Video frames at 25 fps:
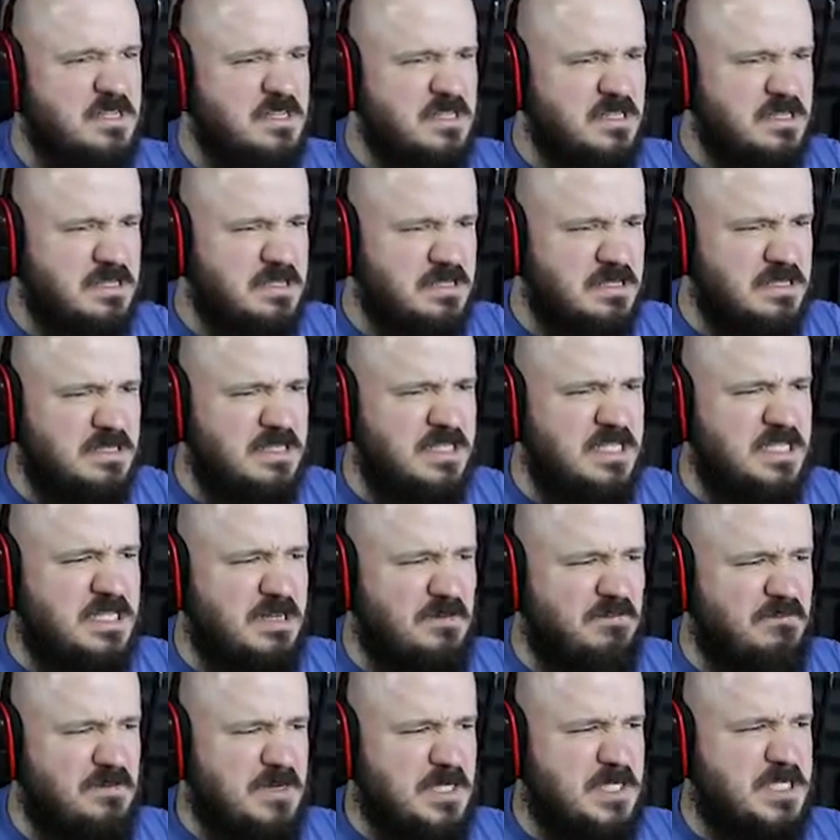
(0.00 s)
Ooh, it's
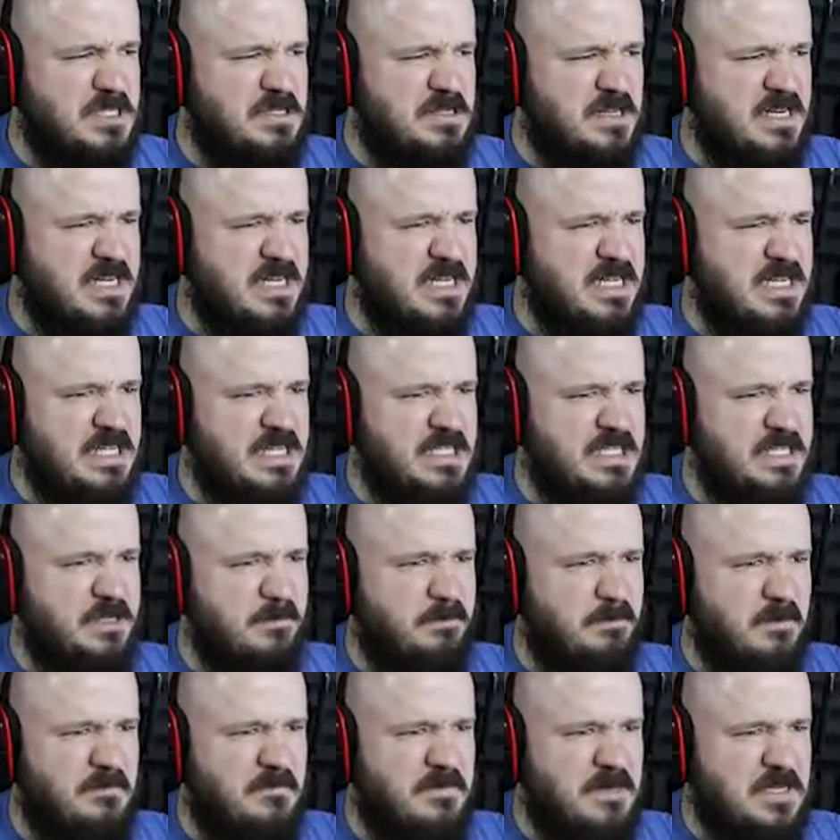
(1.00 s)
so frustrating. It's
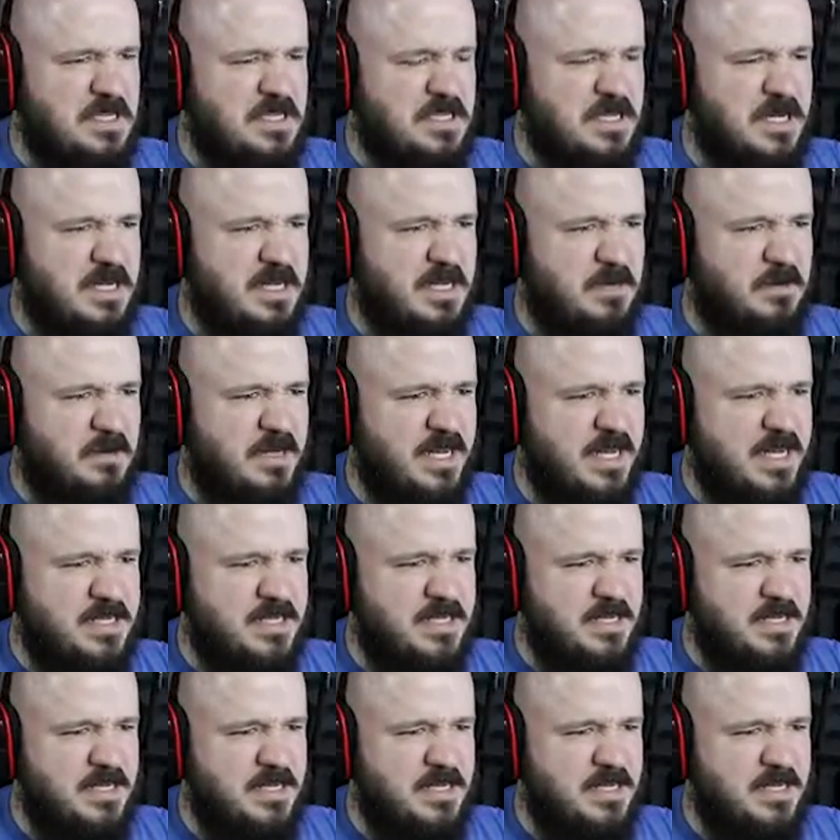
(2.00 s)
super frustrating. Okay,